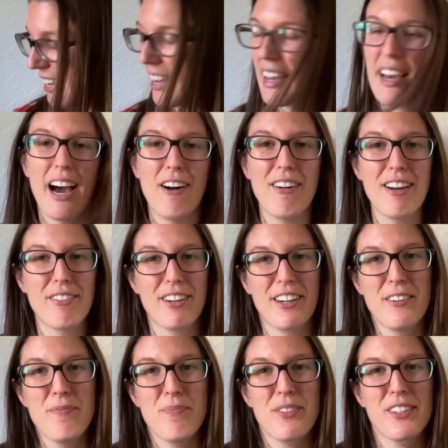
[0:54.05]

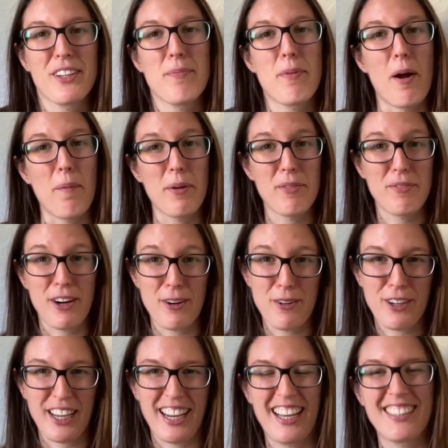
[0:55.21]
However, so the problem we are
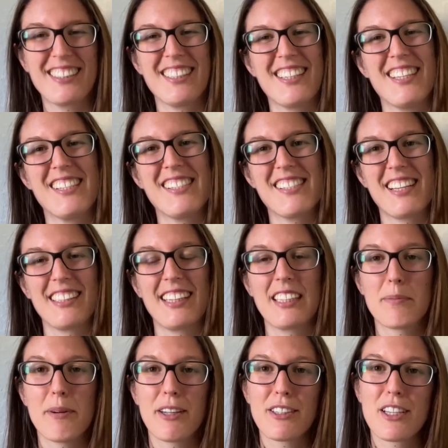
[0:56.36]
looking at is that
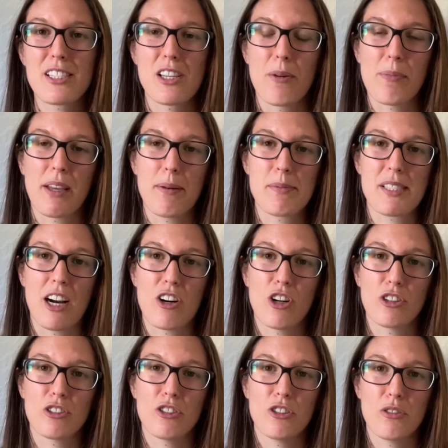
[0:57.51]
antibiotics sometimes are
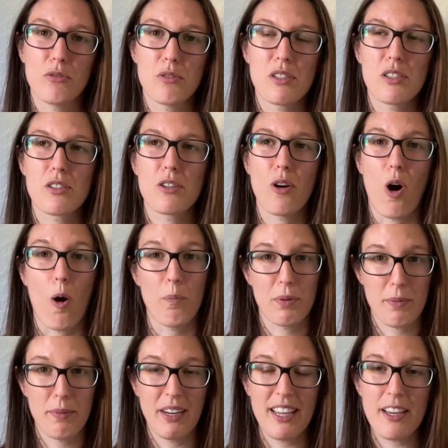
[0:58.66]
not used
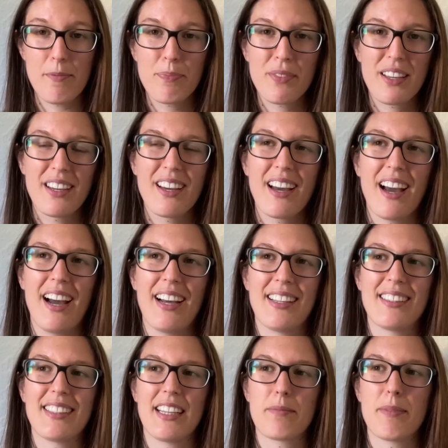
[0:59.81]
optimally,
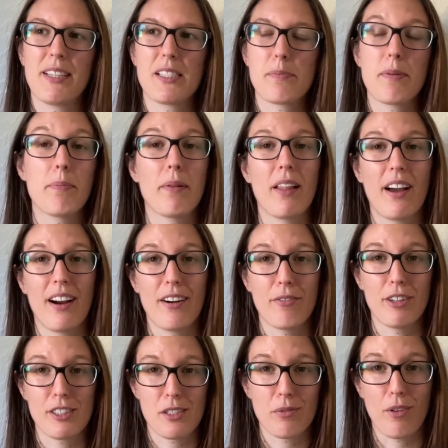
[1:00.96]
and that means people are,
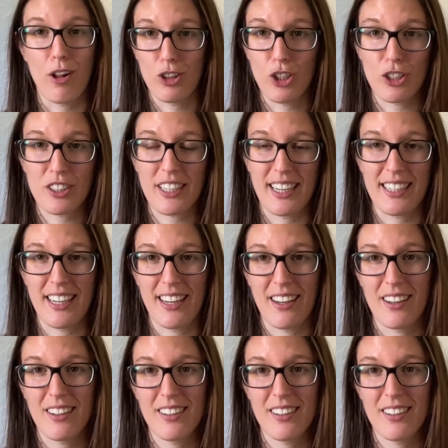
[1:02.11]
first of all, not getting